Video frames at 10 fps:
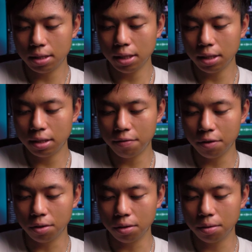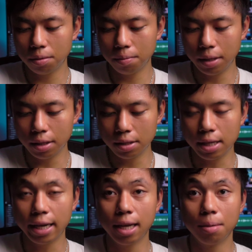It's a little difficult because
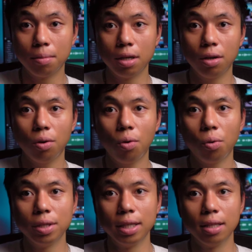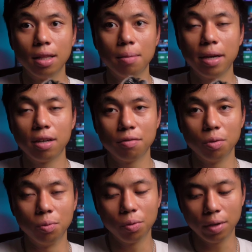I am holding the
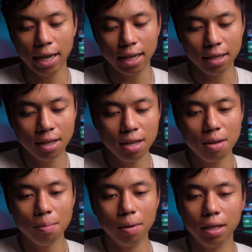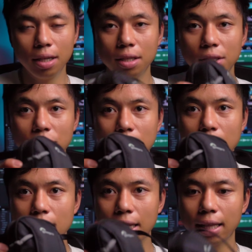microphone with one hand, but it usually
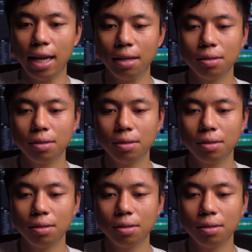is like that.